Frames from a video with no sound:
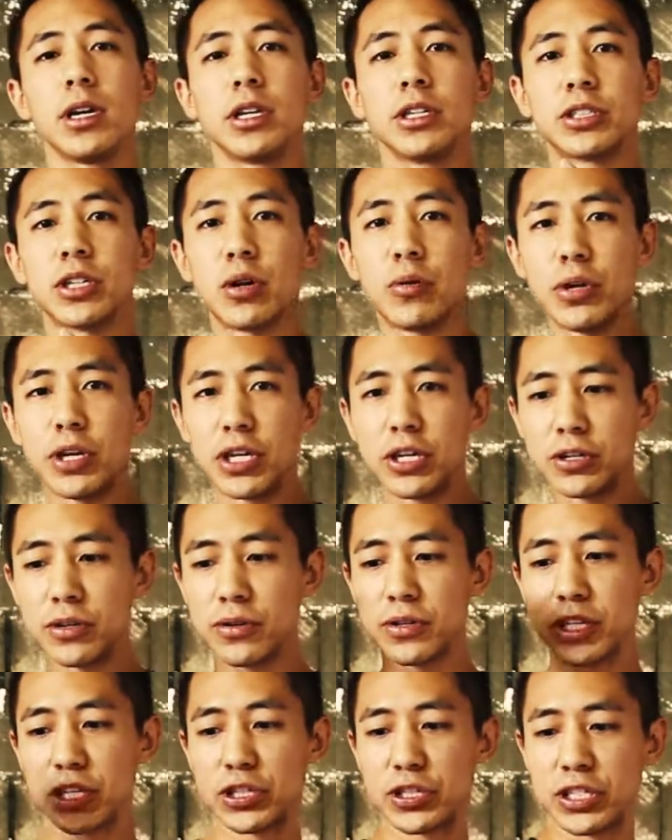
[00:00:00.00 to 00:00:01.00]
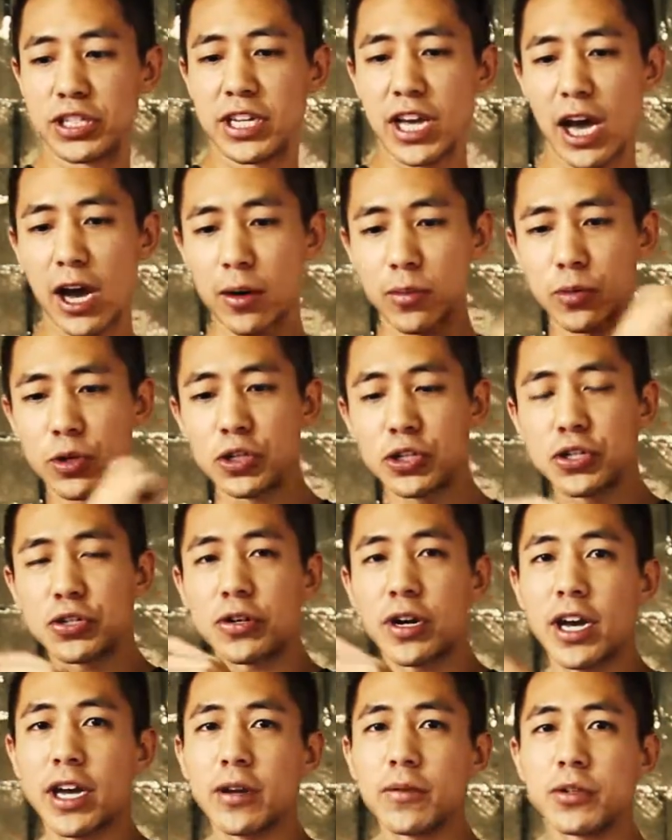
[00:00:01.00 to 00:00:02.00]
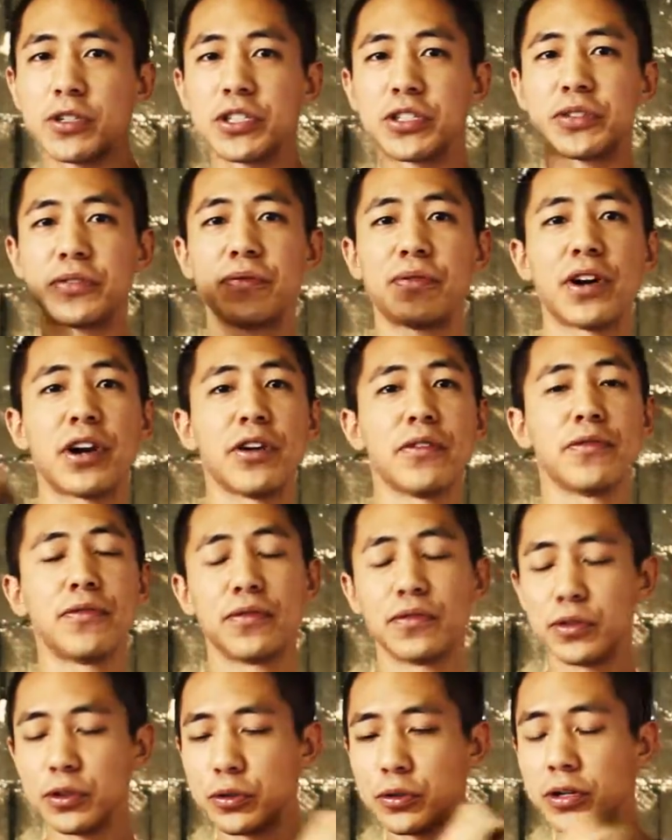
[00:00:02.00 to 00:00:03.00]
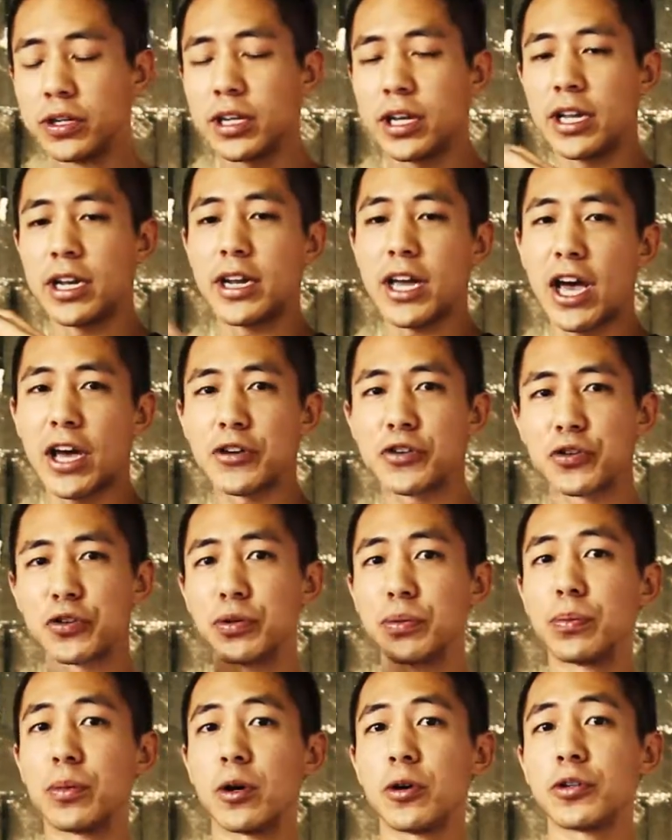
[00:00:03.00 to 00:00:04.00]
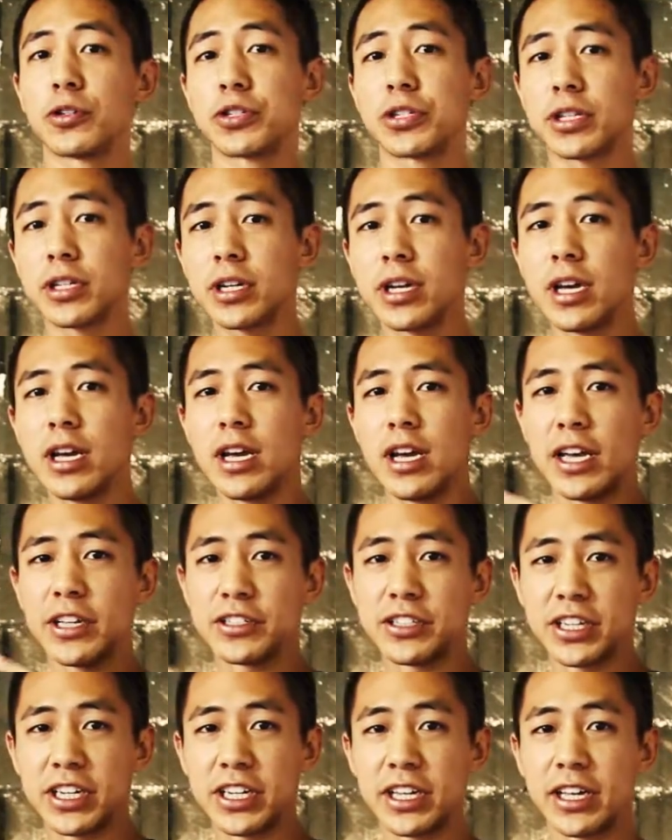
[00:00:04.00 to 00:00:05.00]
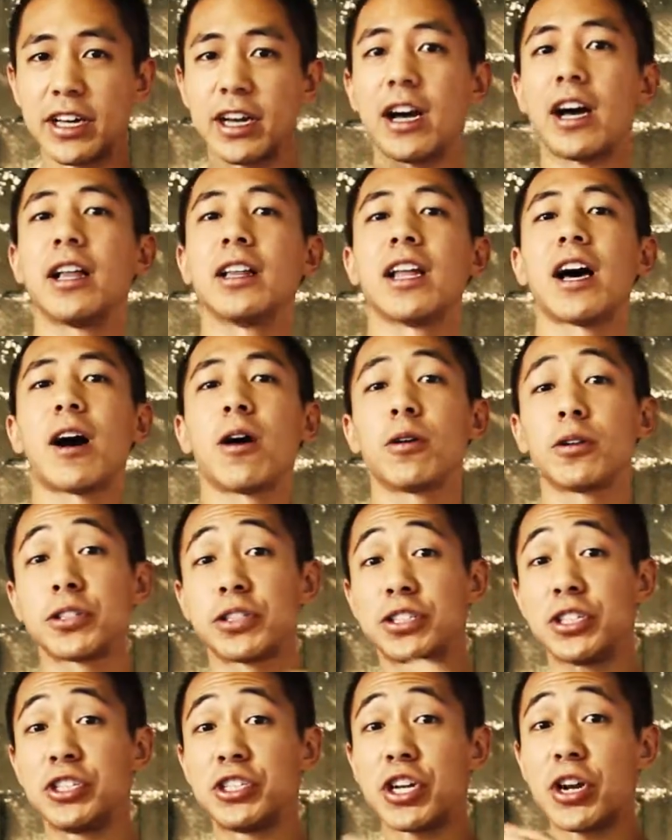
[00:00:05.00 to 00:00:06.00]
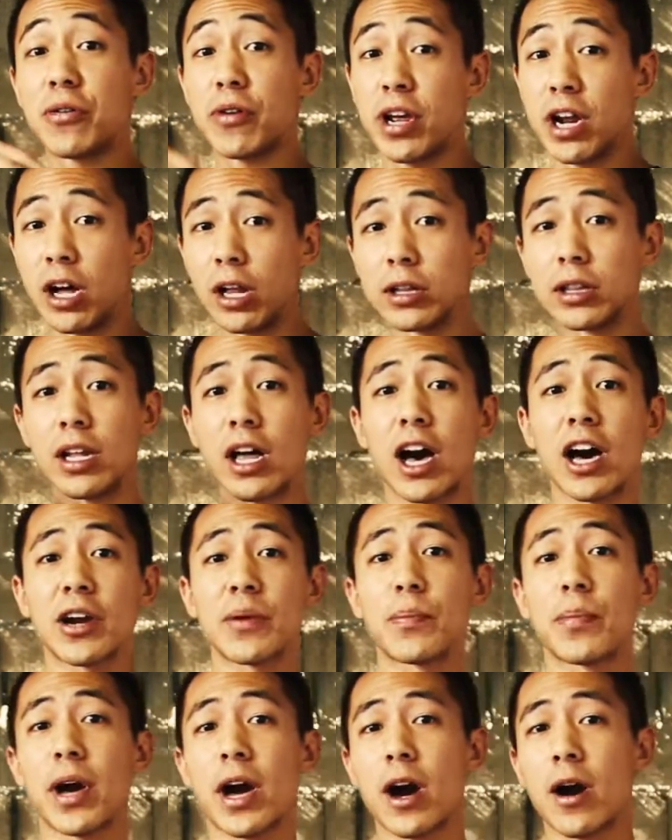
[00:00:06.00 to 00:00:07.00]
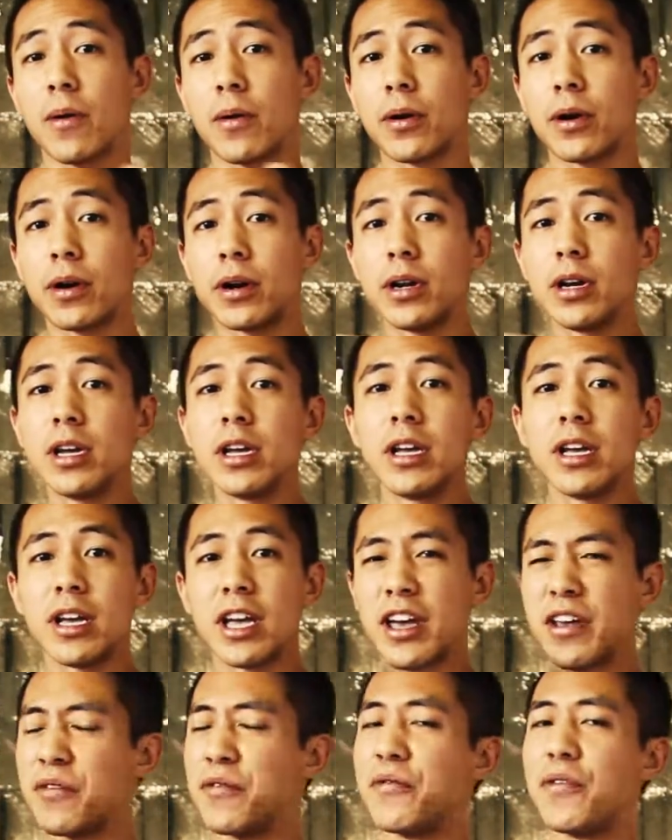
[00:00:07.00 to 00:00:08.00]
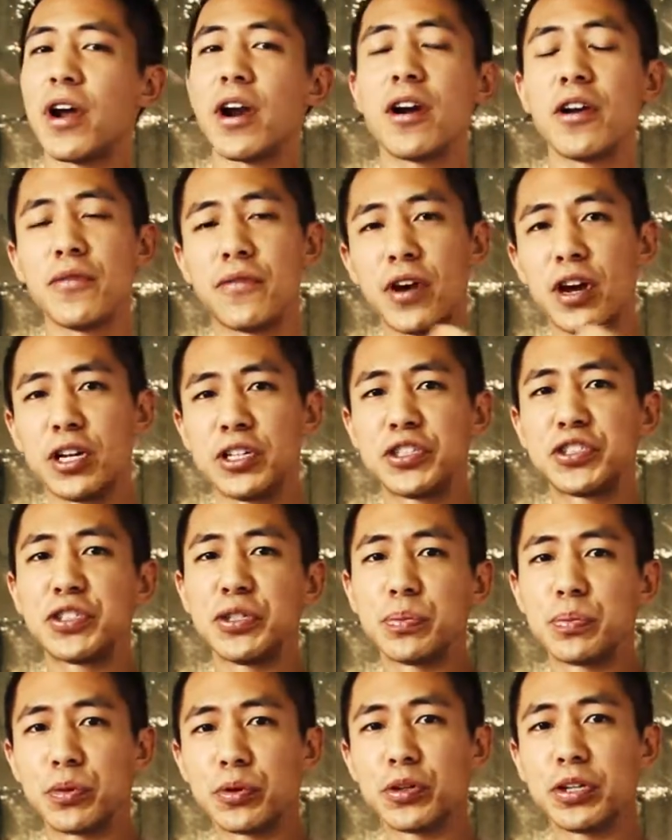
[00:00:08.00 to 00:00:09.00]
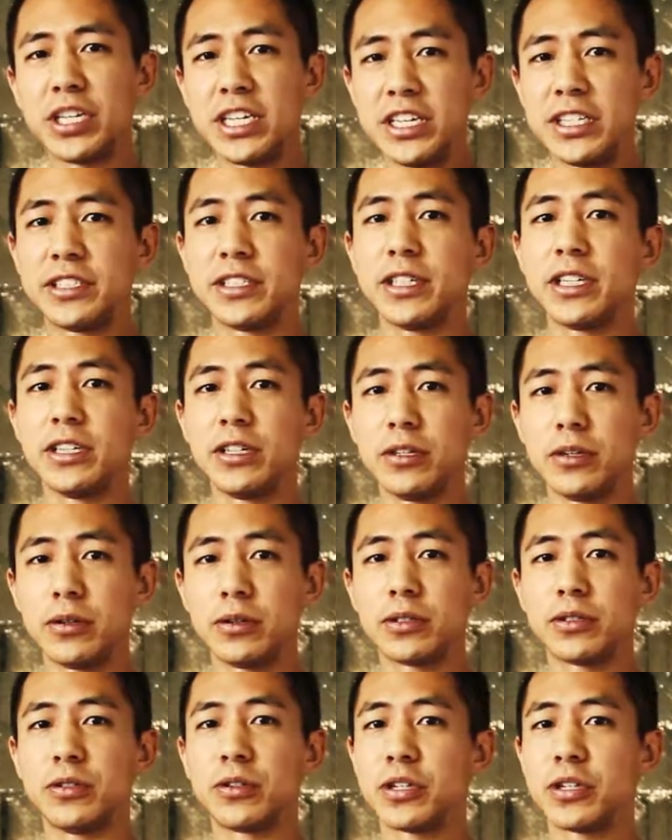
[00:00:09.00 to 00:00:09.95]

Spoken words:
So we can do this downward strike, which is a very fluid and natural motion. And it's going to allow us to generate a lot of power. And very, very simple and easy to use.